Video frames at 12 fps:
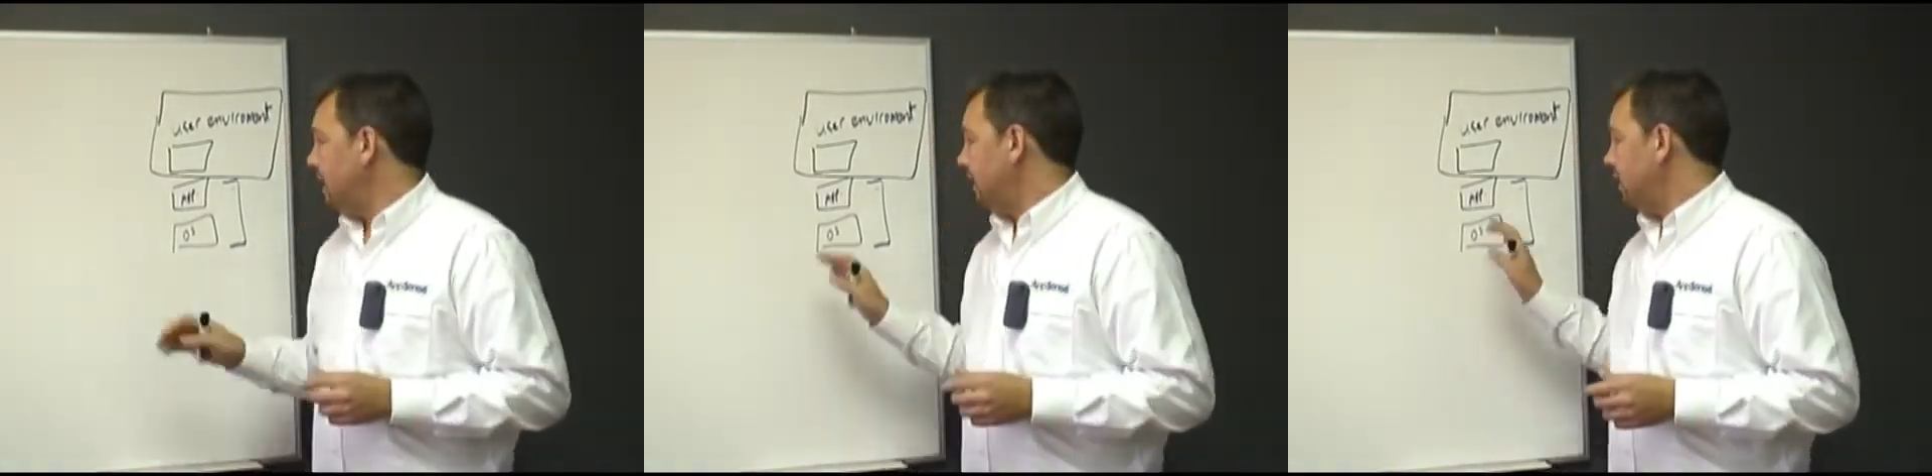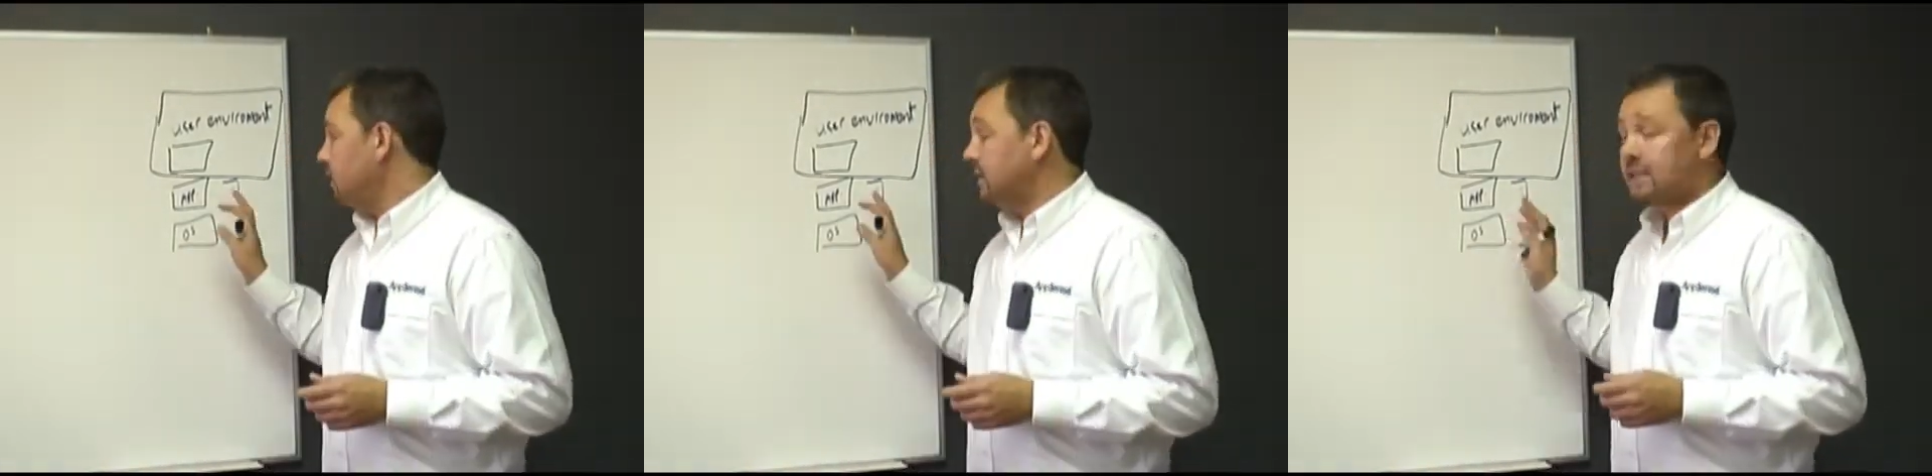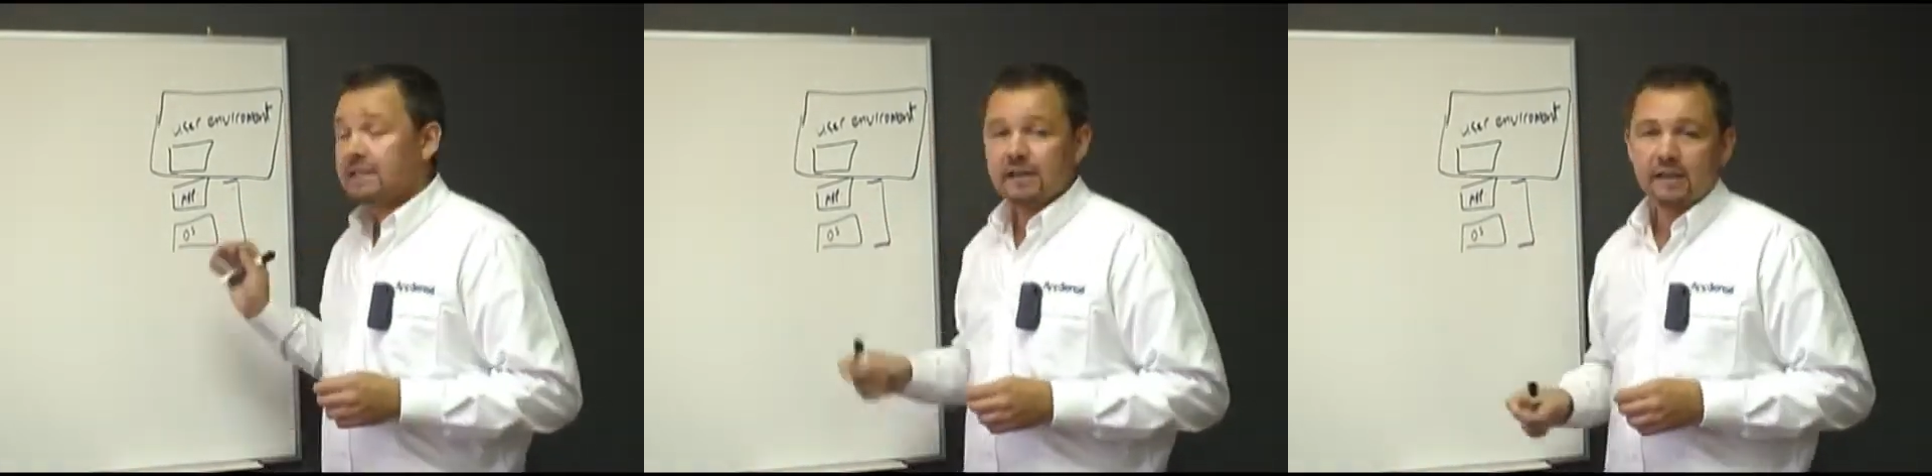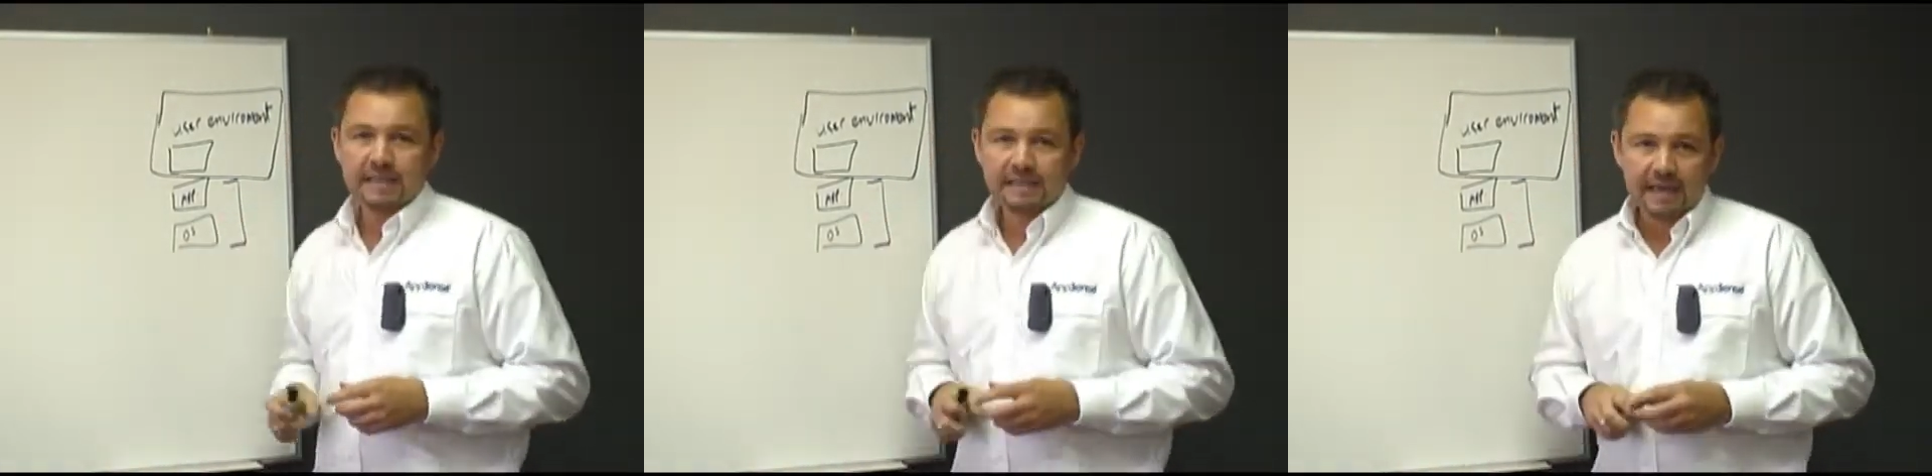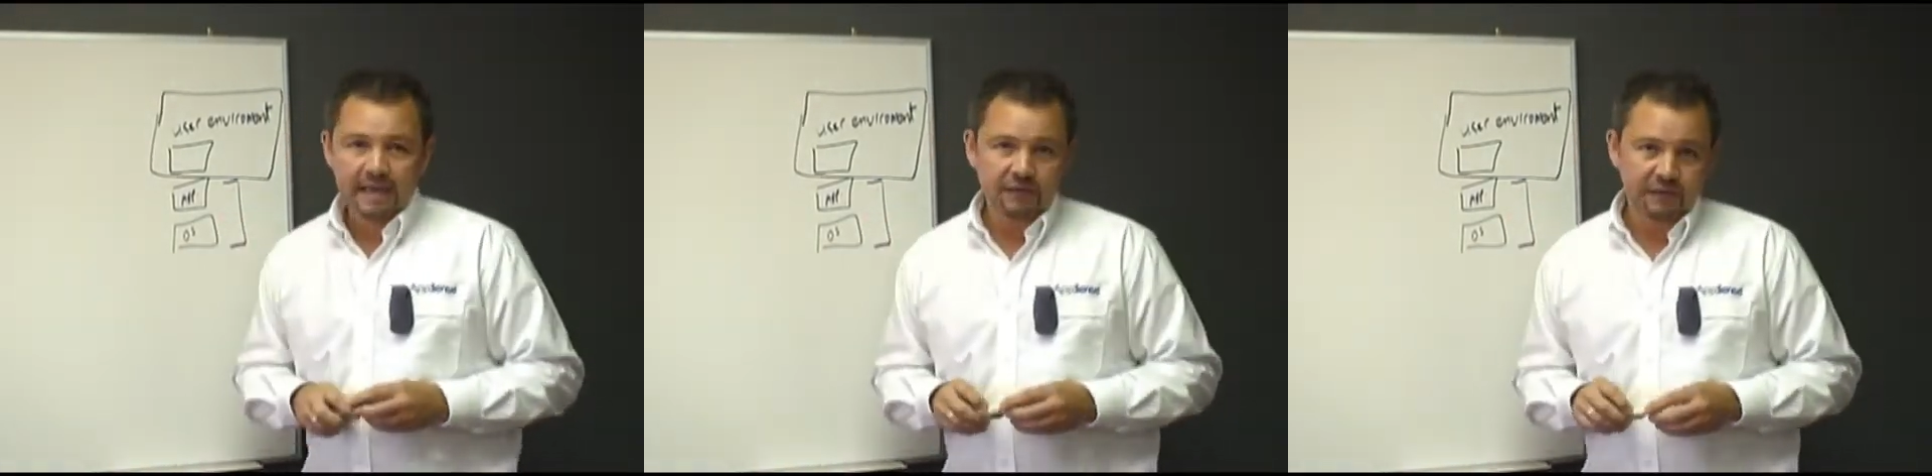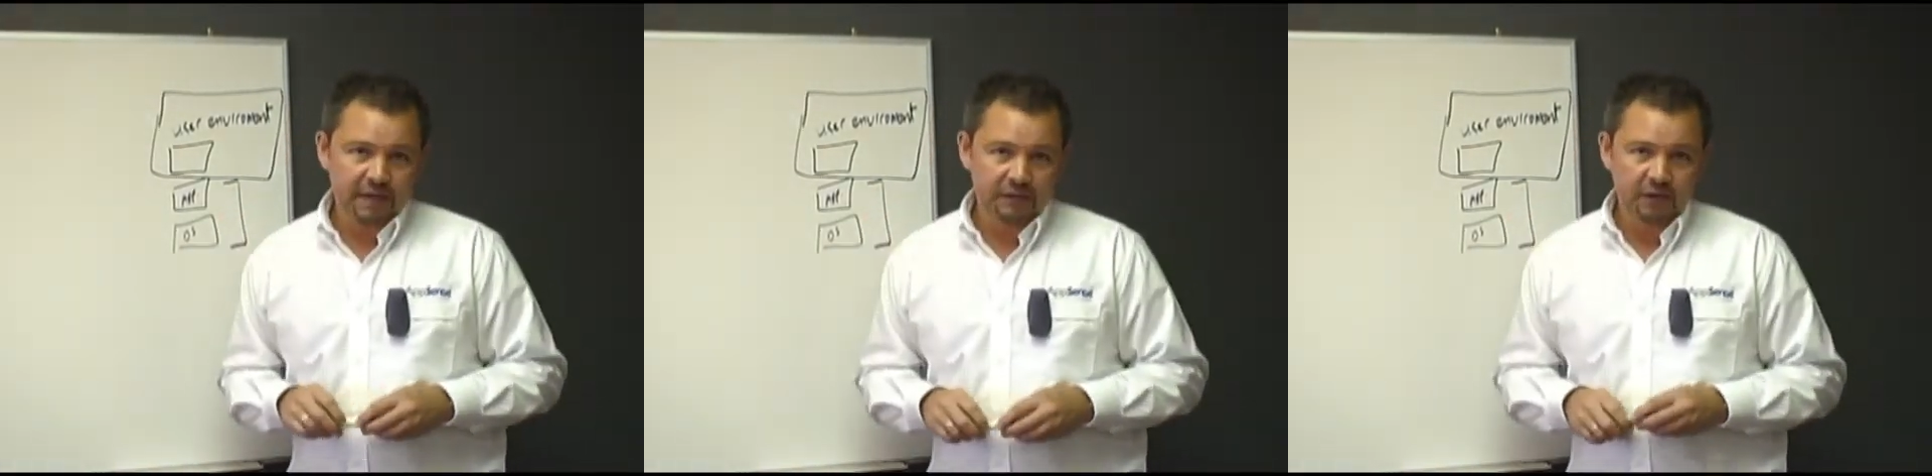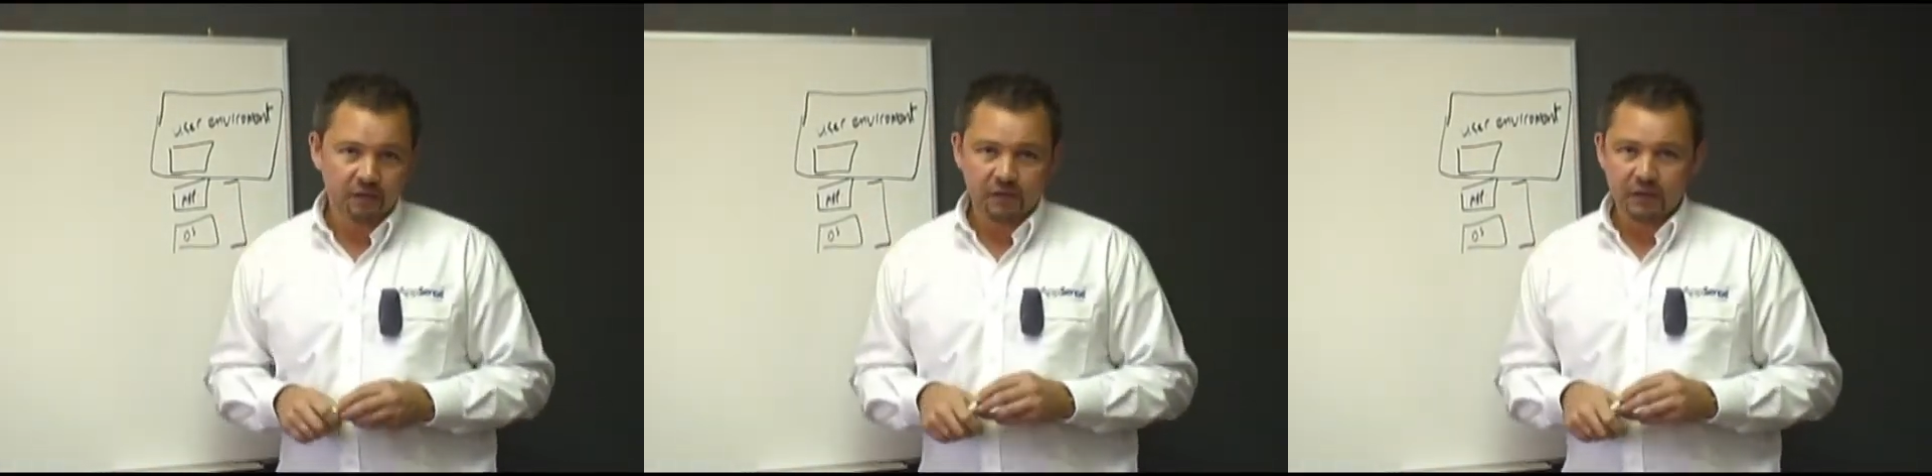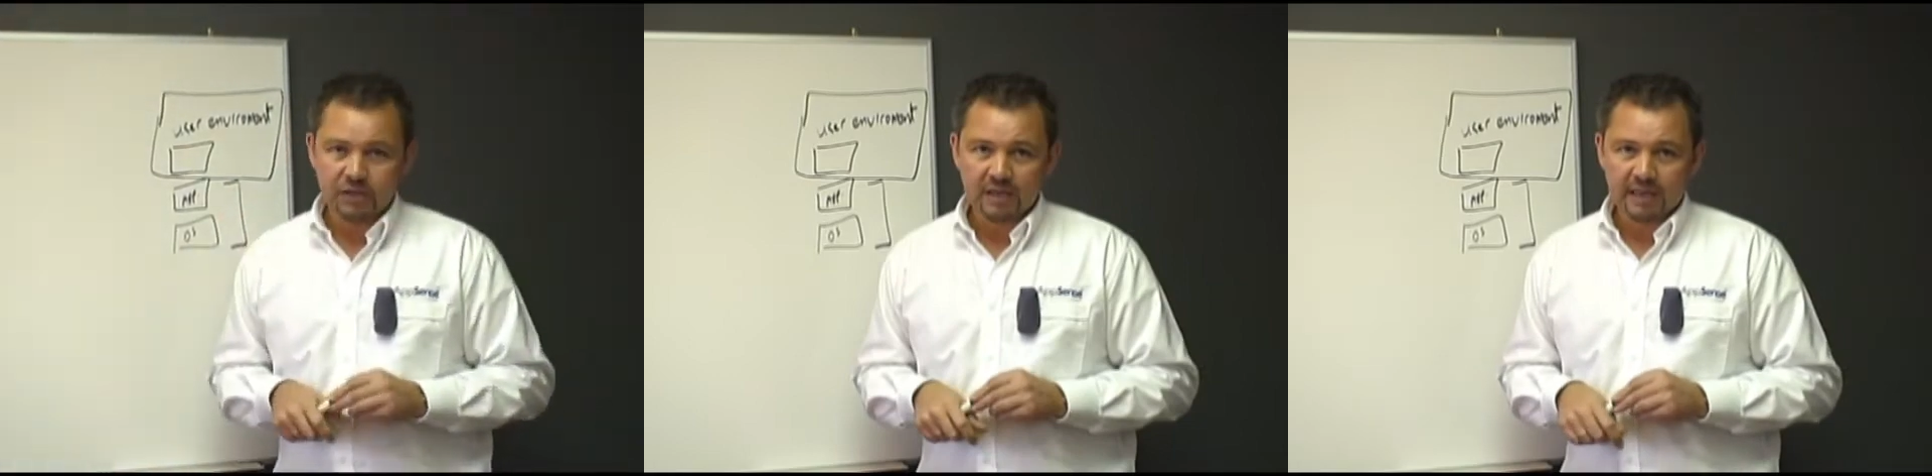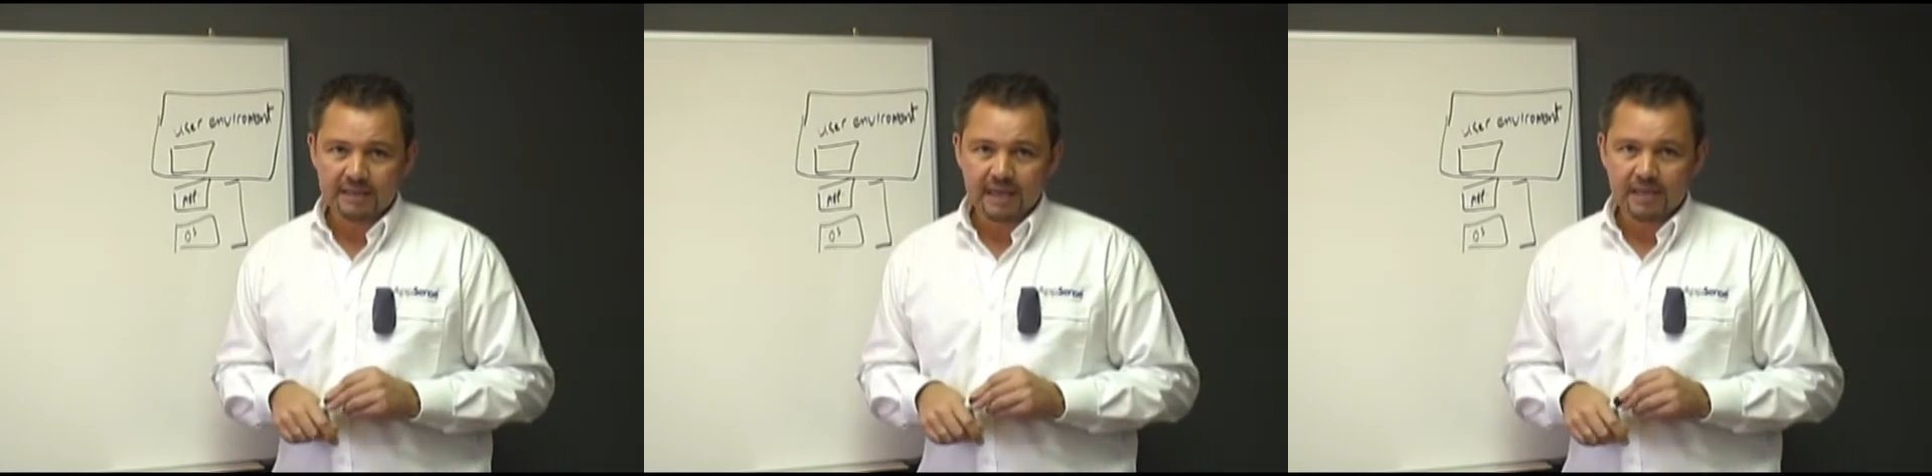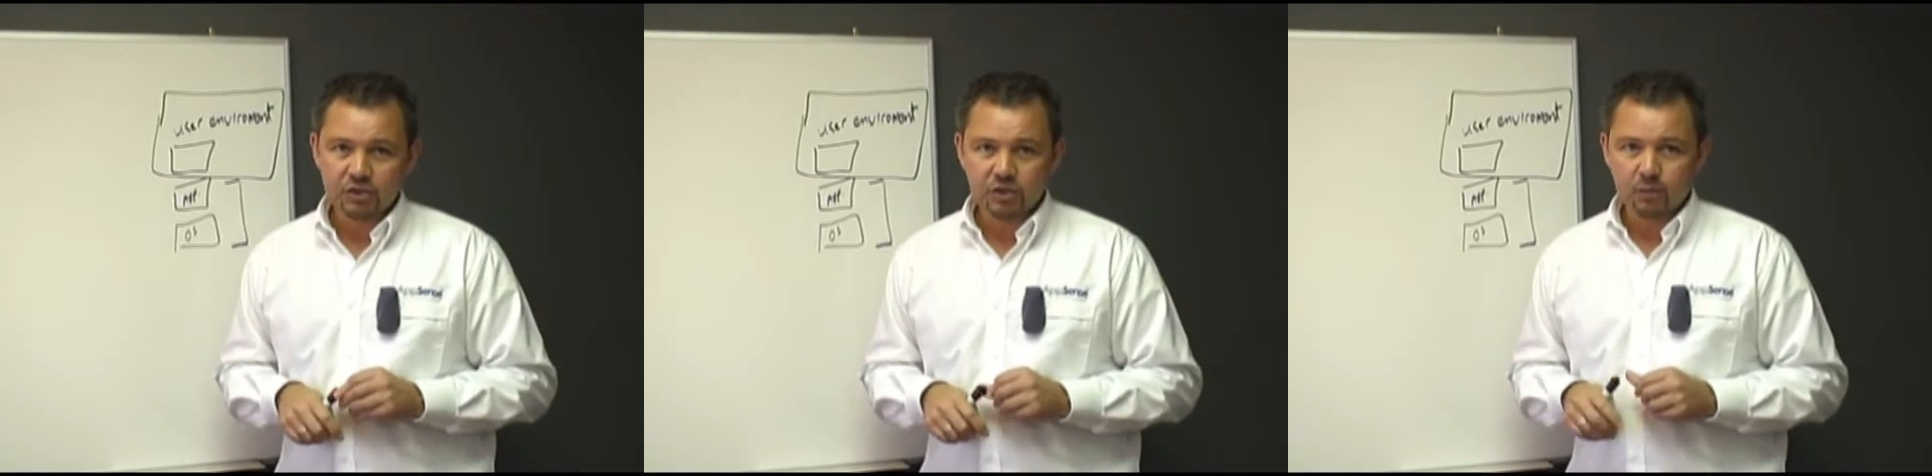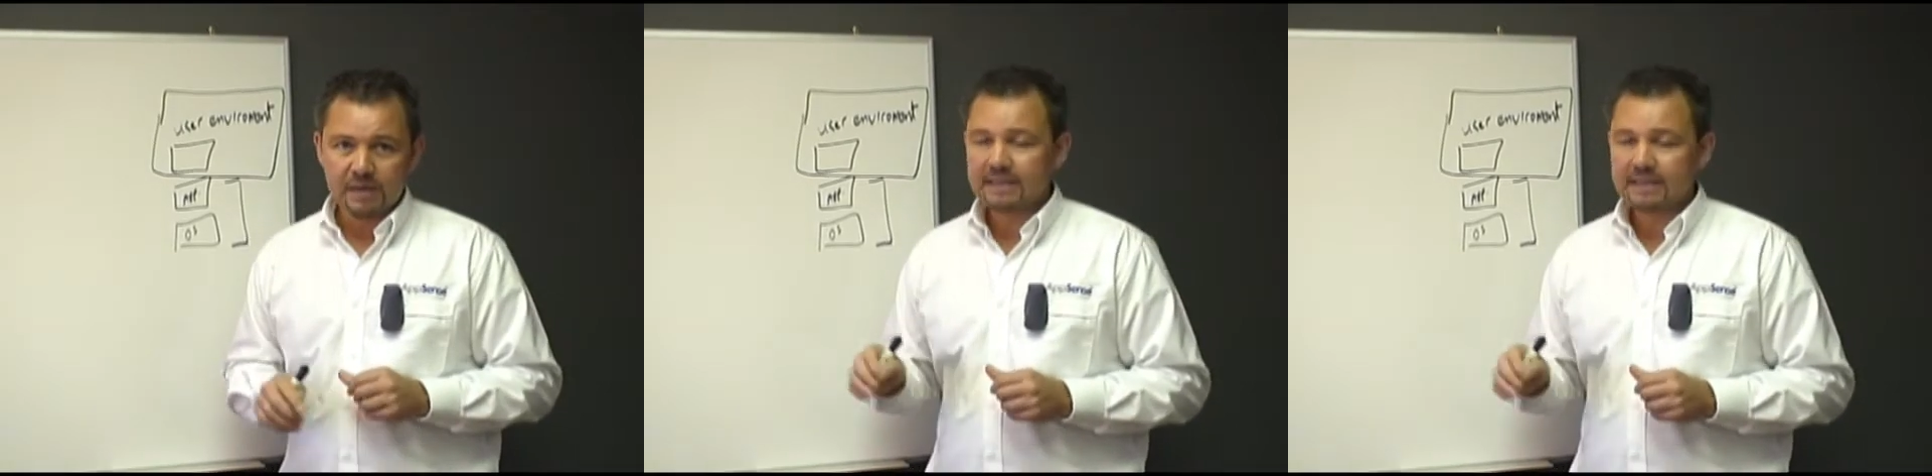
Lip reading: And although it's still early days for desktop virtualization,